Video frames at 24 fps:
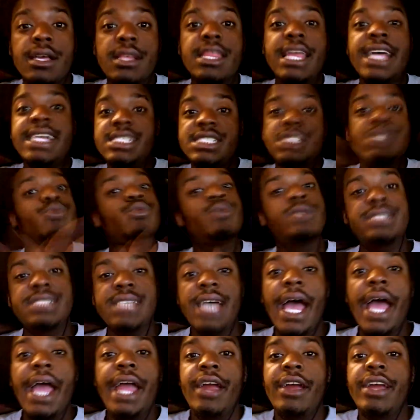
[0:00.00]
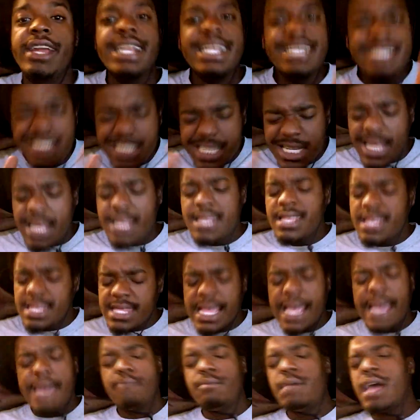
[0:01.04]
Like just retire. And that's another
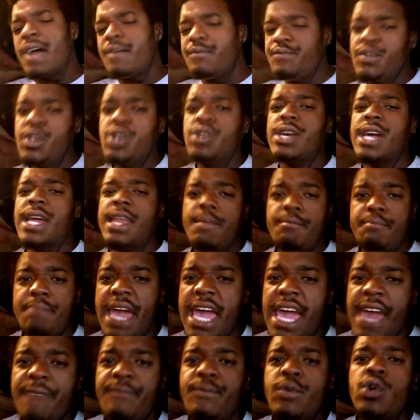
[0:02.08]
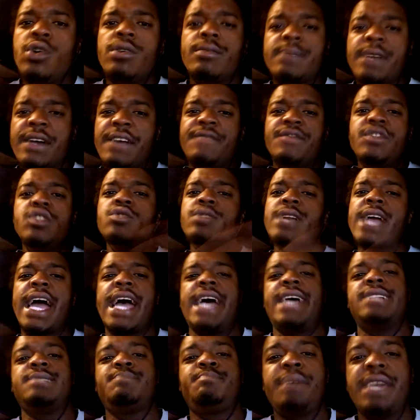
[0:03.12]
thing, man. I feel kind of bad for him because you
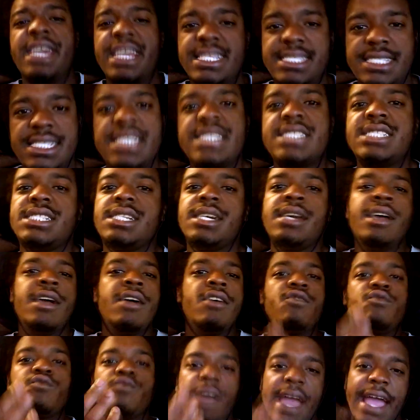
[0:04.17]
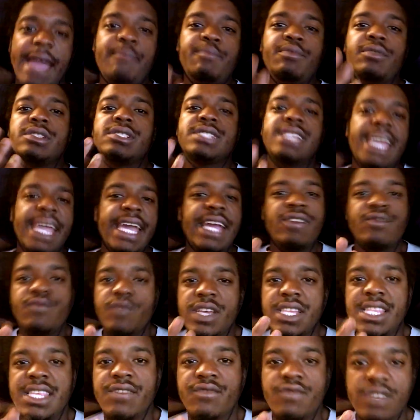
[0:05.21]
guys pay attention. Rappers can't
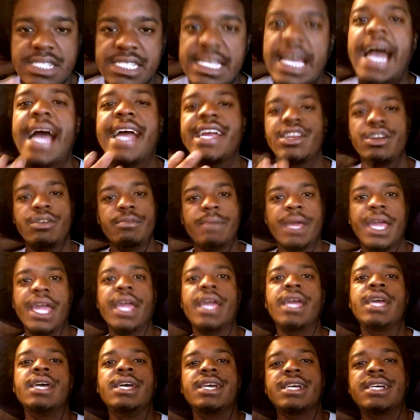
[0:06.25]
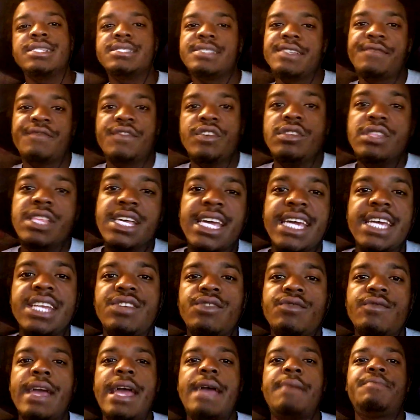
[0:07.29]
really retire, man. Because if you look at
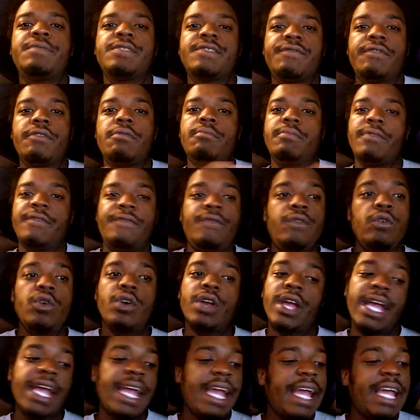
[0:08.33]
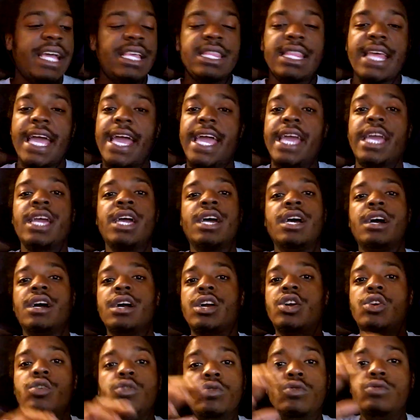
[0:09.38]
the rappers from beforehand, like
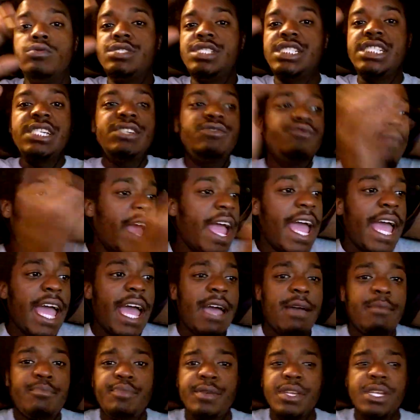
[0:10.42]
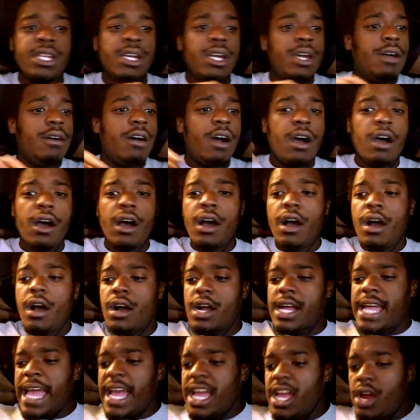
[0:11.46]
Kool G Rap and uh, uh,
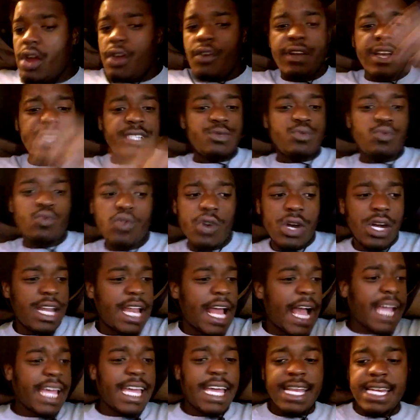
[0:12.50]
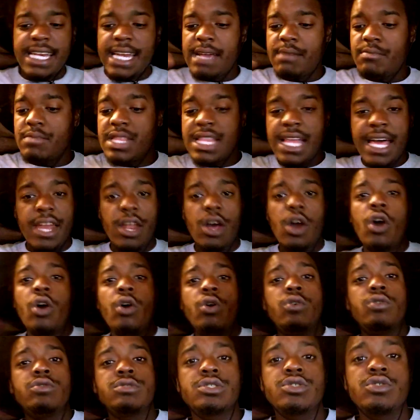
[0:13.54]
KRS One, I can't name a lot of
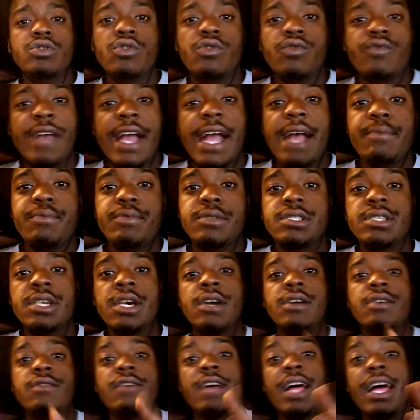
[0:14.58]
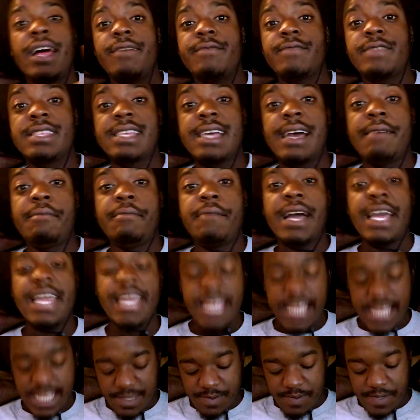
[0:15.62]
old school rappers right off the top of my
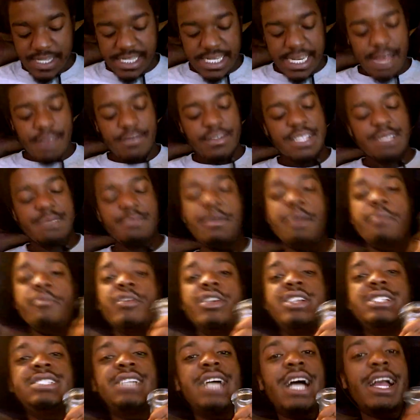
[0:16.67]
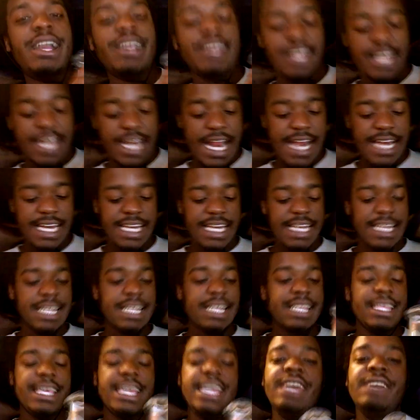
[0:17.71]
head, especially not with his memory jogger. I need
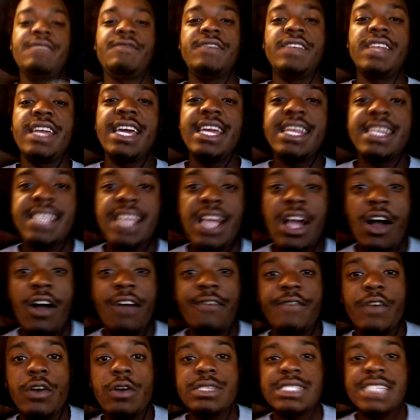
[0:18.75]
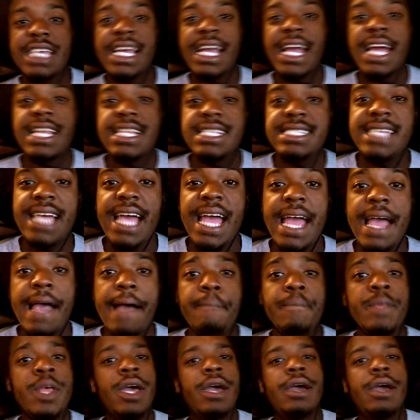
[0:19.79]
another hit for that, and y'all folks ain't got the time.